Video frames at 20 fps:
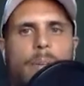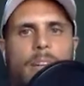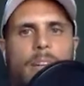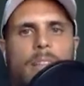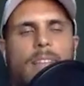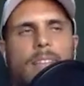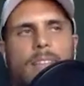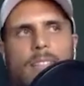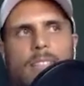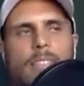And I
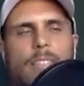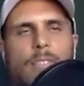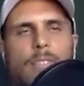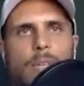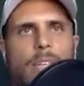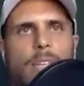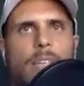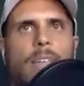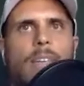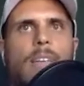think this is
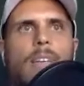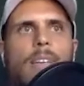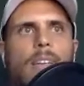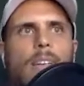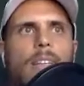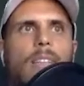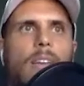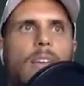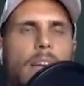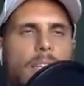where
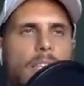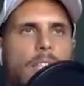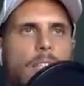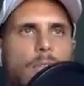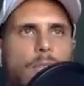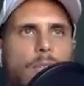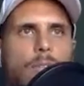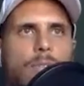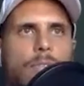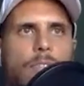the
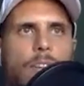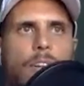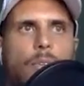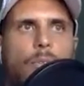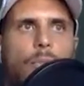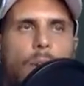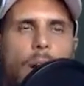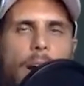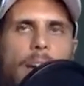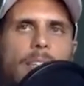idea of a
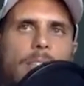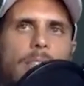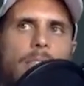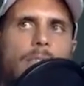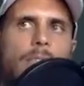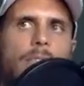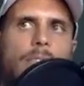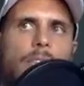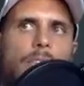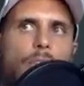rise
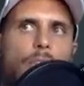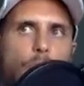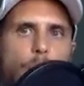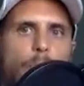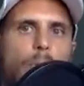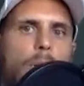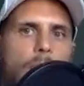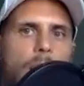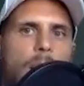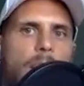of a
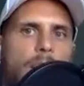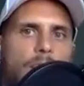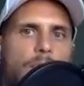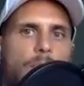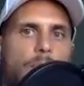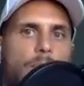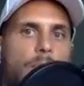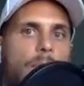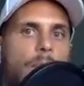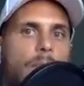noble class
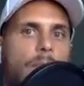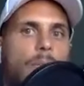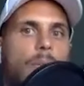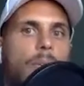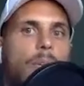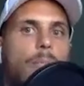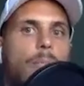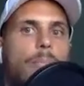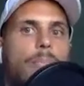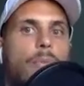or
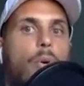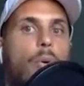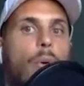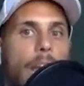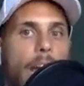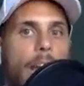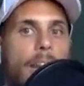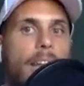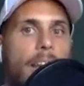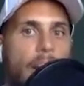an
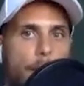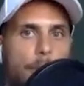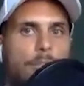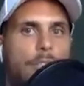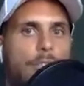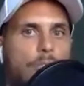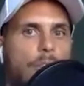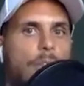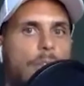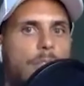organic
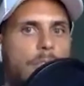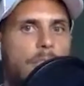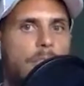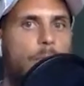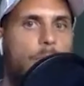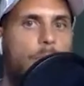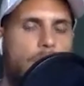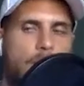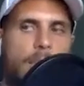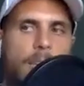aristocracy
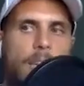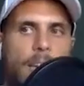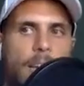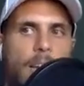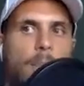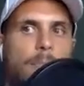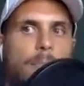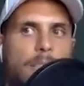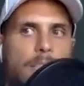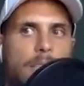once again
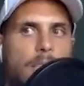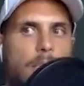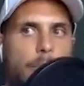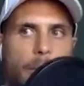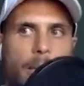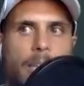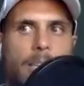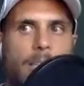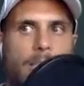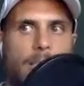comes into
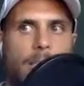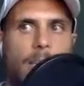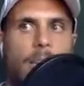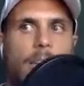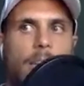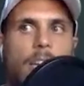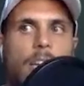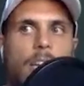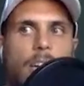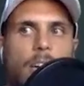play, is that
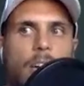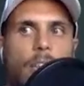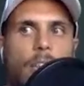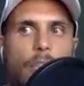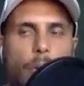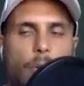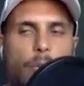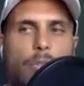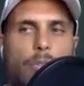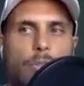
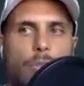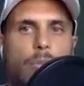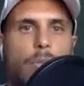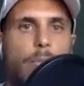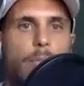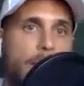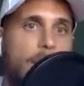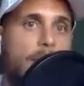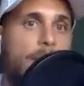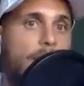those who are
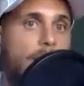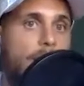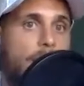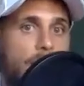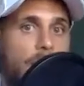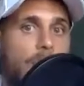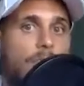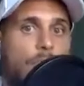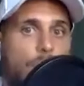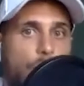making the
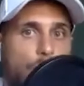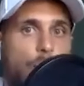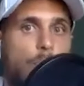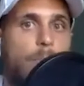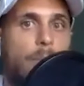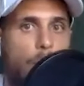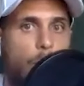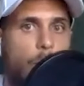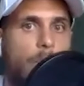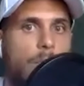decisions should
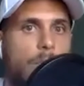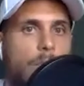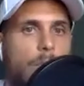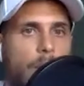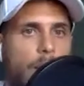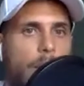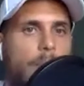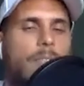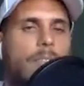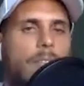be the ones who
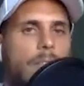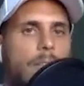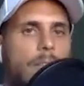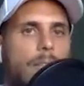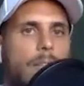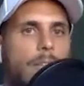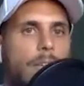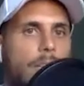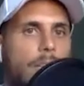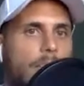have the
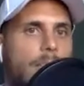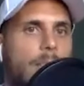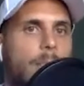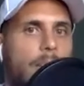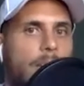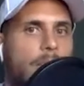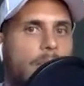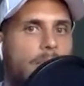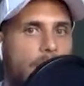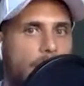greatest
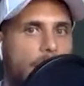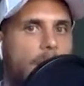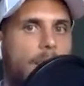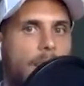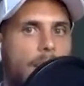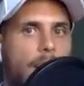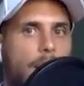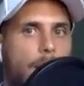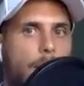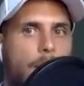amount of skin in the
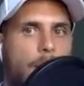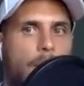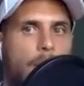game,